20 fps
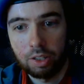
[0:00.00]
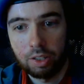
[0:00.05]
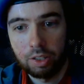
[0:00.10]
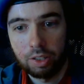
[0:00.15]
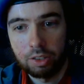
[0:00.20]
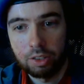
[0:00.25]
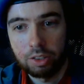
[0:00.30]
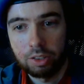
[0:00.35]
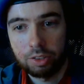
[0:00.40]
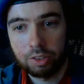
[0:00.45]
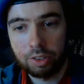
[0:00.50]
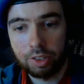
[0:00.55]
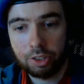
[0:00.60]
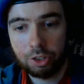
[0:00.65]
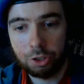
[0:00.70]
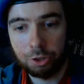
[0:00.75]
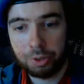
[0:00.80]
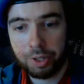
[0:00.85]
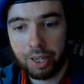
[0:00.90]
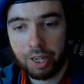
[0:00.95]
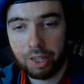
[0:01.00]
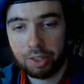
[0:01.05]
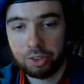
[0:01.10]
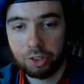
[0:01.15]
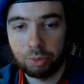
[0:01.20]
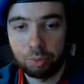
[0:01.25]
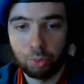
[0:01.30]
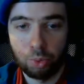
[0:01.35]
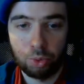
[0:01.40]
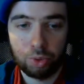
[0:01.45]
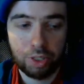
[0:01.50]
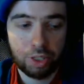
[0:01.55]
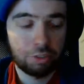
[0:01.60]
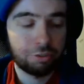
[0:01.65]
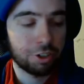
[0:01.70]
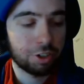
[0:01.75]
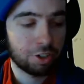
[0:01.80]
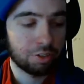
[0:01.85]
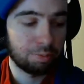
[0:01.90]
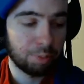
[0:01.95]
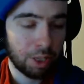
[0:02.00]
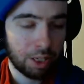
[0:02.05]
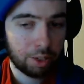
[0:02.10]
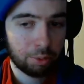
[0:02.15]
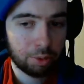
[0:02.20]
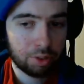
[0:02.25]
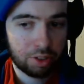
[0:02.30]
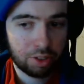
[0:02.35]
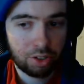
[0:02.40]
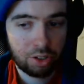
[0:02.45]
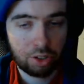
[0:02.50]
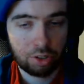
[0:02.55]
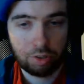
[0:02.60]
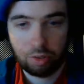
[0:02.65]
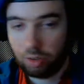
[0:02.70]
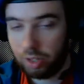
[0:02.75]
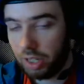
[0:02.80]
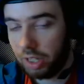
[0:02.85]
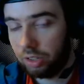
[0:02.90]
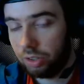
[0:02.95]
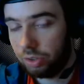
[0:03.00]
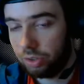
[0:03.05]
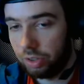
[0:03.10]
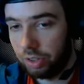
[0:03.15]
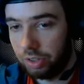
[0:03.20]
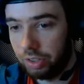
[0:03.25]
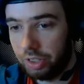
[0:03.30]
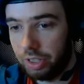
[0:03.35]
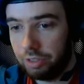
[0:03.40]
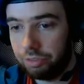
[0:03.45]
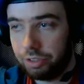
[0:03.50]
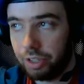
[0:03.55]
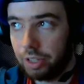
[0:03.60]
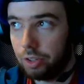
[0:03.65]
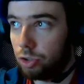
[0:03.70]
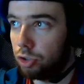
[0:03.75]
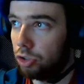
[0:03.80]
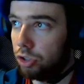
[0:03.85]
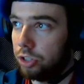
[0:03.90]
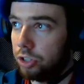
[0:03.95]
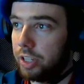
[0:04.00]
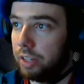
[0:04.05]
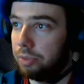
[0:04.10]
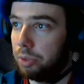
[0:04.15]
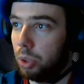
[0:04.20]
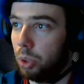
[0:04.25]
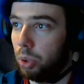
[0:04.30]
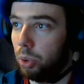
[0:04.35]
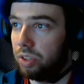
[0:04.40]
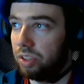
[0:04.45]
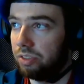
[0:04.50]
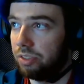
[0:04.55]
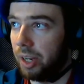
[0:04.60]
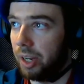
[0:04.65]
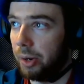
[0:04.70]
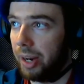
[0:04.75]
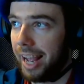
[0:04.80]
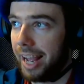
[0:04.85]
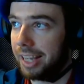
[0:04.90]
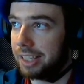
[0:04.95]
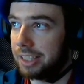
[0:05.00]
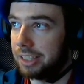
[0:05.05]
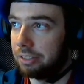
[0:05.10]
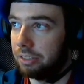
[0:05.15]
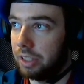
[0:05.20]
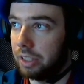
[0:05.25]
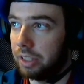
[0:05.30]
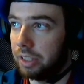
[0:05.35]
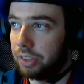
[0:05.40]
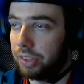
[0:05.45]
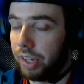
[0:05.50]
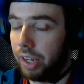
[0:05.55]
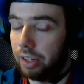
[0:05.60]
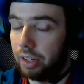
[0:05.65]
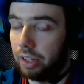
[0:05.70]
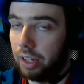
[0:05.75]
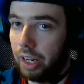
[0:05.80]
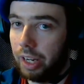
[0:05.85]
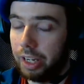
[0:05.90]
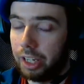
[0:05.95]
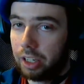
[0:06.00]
So let's look at some more defensive play with this, because you can use it on defense, you just have to use it very actively. It's kind of like...